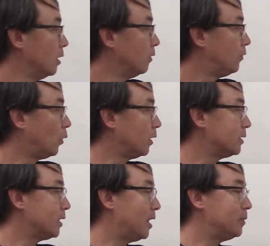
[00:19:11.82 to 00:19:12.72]
4
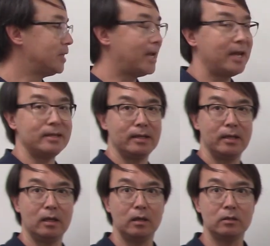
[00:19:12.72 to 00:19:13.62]
times 8
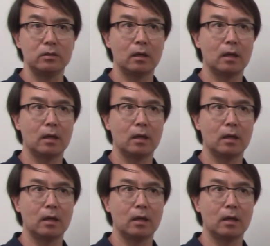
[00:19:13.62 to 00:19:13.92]
is